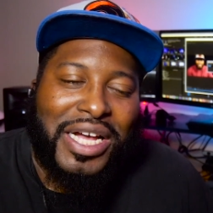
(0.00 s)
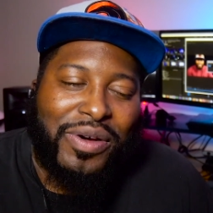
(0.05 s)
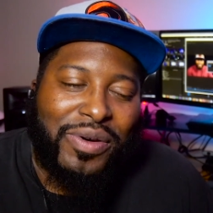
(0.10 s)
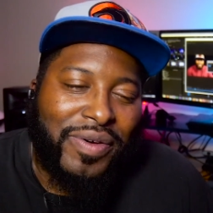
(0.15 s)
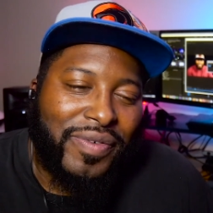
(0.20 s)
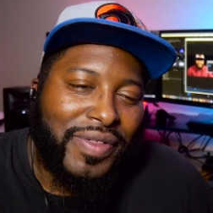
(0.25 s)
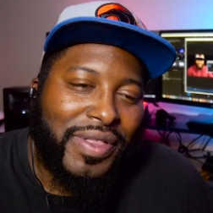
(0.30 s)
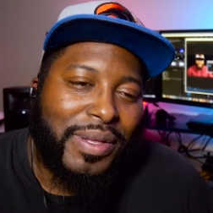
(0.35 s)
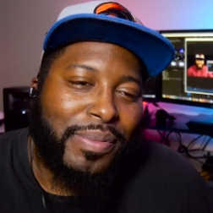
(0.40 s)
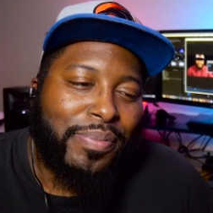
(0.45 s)

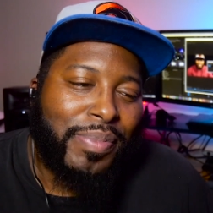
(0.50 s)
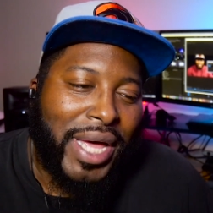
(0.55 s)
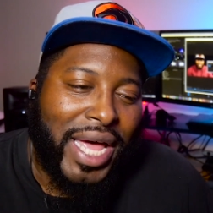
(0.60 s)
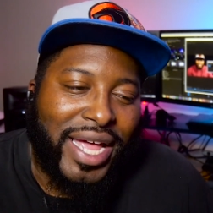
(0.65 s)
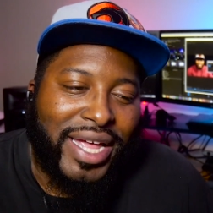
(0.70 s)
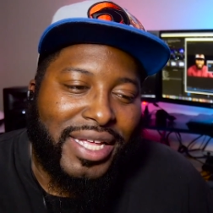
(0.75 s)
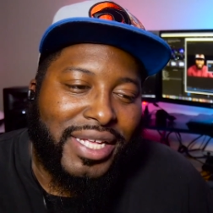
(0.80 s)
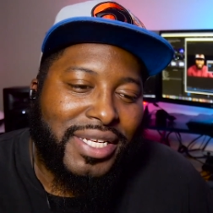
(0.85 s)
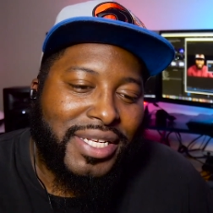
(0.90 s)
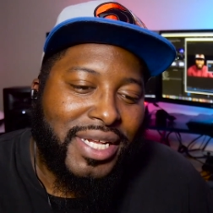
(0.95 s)
with the
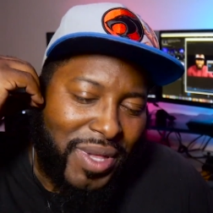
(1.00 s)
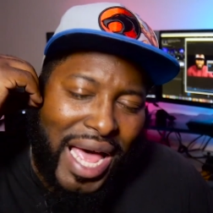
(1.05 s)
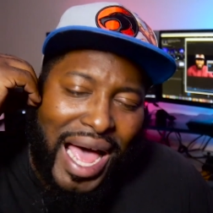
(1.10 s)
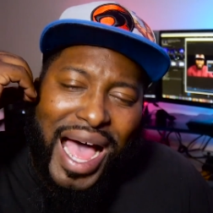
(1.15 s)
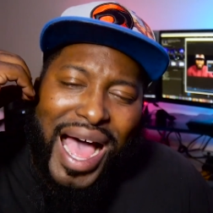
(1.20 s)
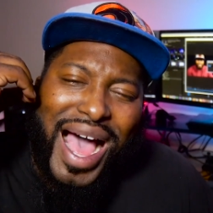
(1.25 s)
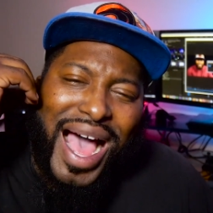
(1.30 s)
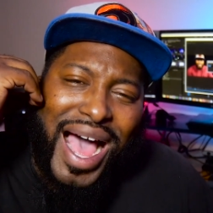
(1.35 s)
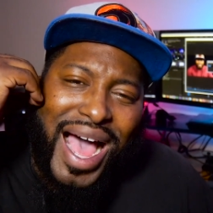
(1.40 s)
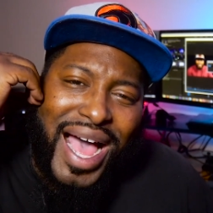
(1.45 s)
bass. The
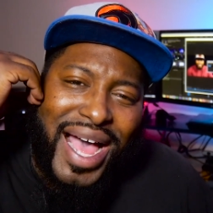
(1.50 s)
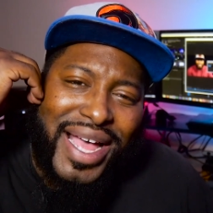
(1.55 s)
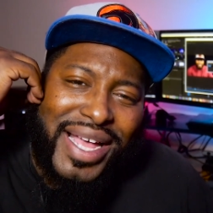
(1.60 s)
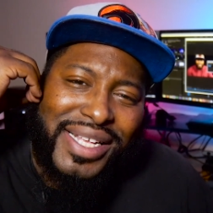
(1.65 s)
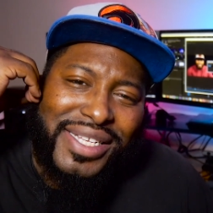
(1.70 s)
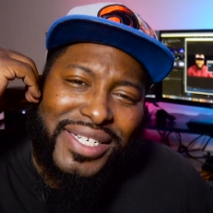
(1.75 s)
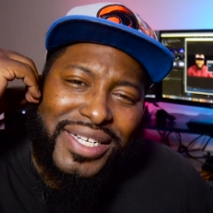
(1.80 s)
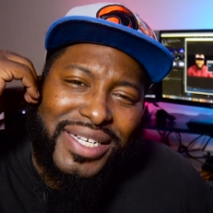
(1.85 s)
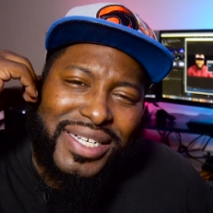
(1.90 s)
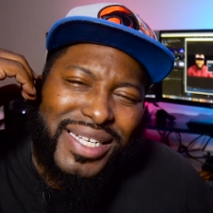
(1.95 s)

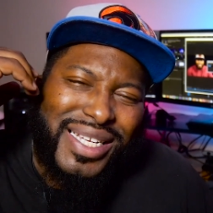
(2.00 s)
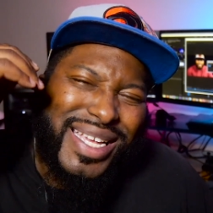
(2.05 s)
highs